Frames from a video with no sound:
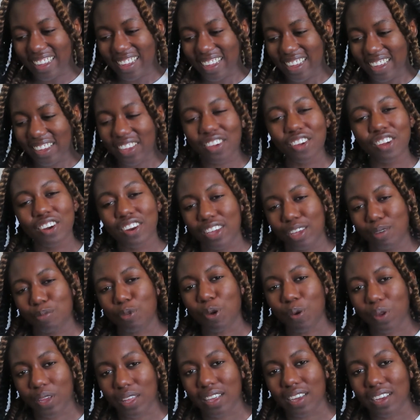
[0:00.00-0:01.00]
I could keep
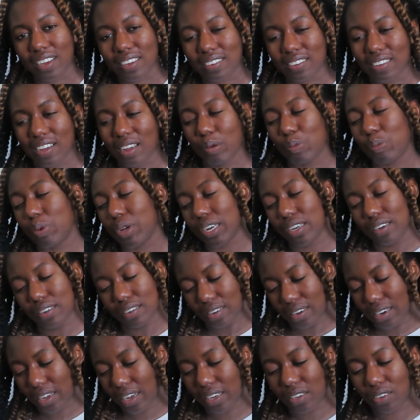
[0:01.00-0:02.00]
going, like I said, but
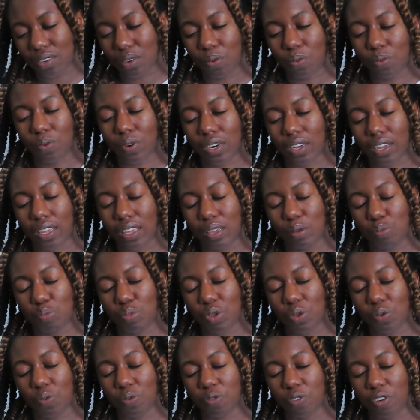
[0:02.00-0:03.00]
I don't want to keep you